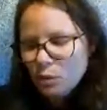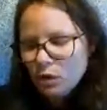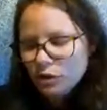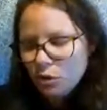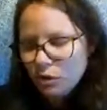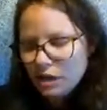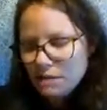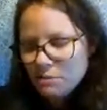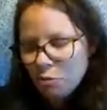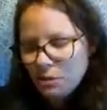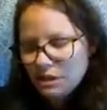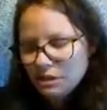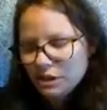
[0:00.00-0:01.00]
We'll know in a
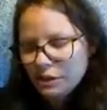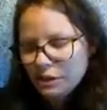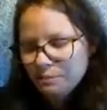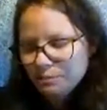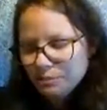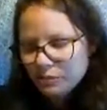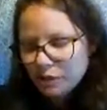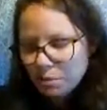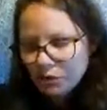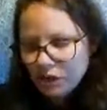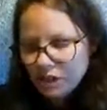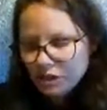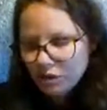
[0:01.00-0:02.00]
moment, sir.
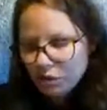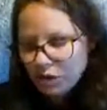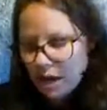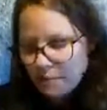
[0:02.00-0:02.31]
Marine 2